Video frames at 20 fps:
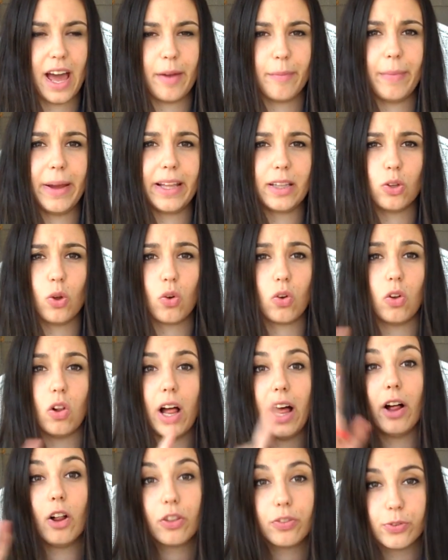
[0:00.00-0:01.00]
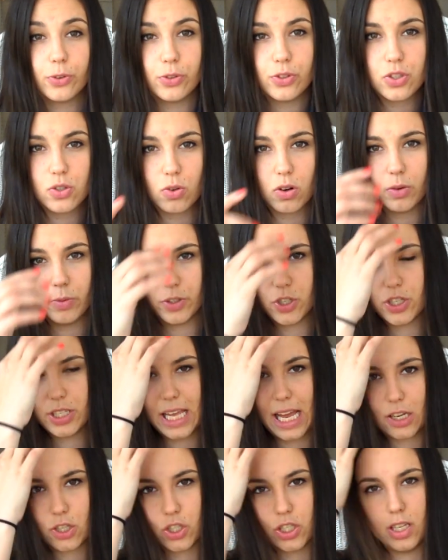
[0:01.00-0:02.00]
at my local health food store, which is
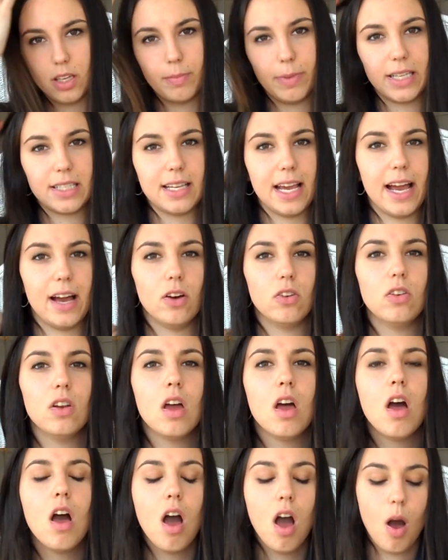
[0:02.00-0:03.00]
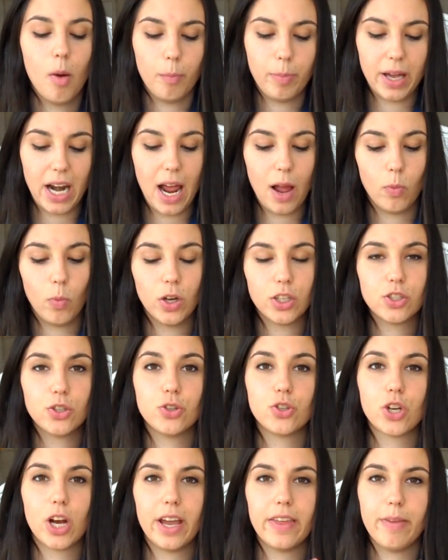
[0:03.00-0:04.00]
actually in my town. But I want
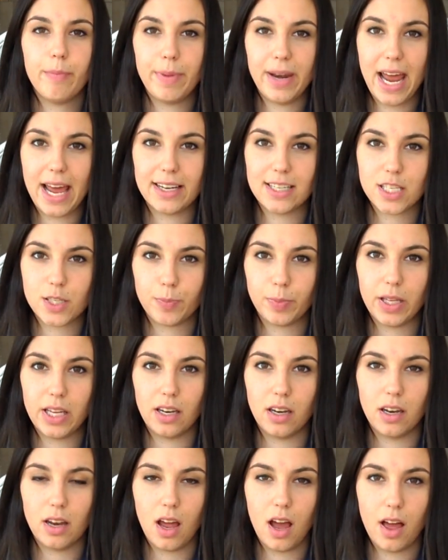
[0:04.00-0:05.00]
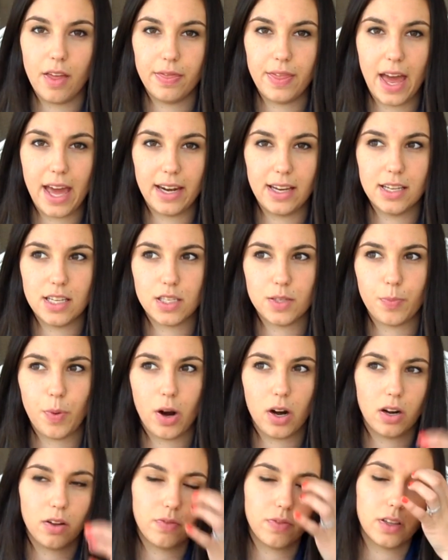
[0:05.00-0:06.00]
to try the banana split that is
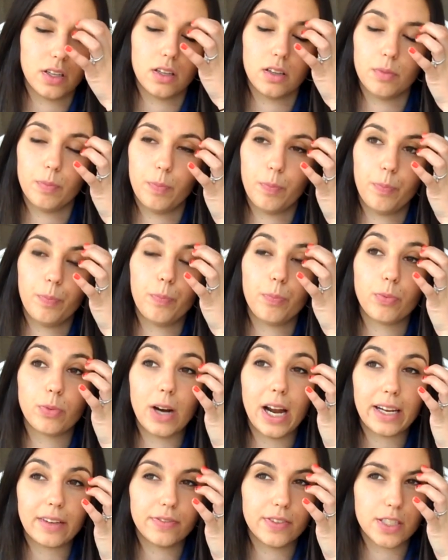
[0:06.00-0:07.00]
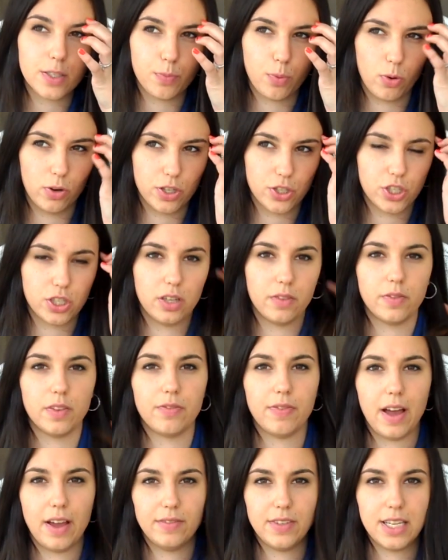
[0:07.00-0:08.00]
part of the breakfast portion of the
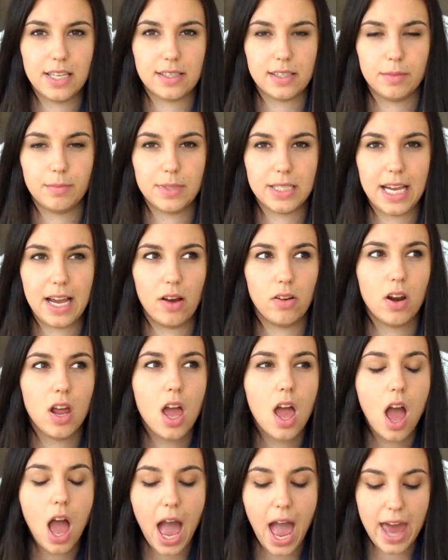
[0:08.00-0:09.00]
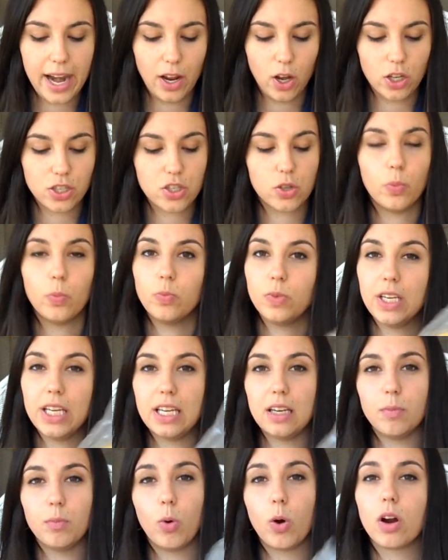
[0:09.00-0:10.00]
five day slim down. And I also
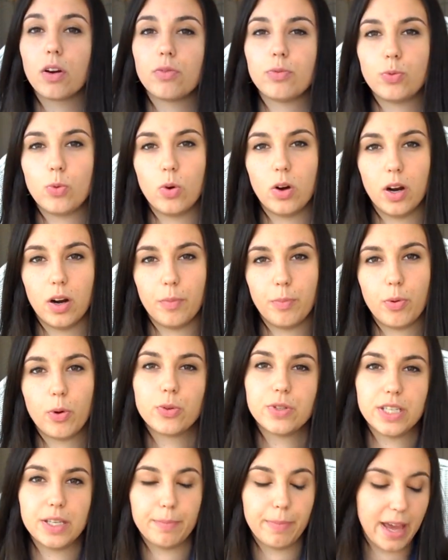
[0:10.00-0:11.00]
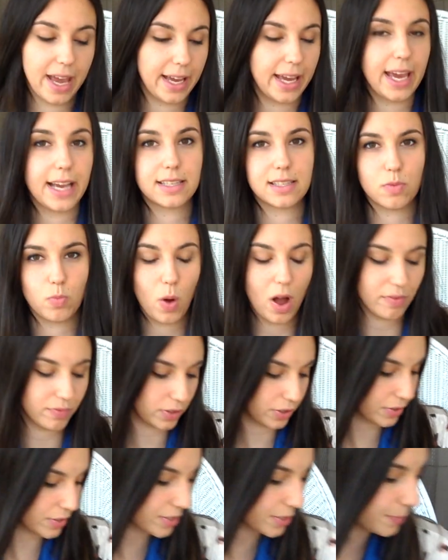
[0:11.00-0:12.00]
needed more for protein pancakes and
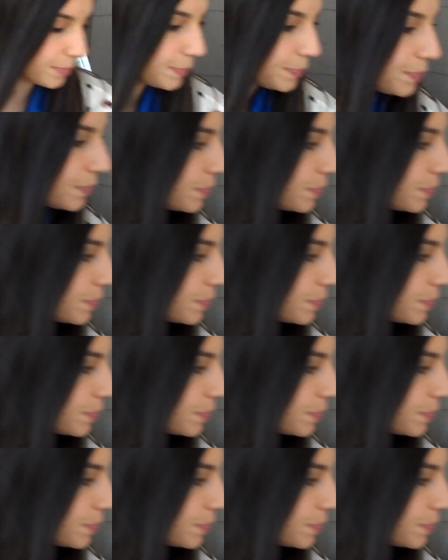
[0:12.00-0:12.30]
waffles.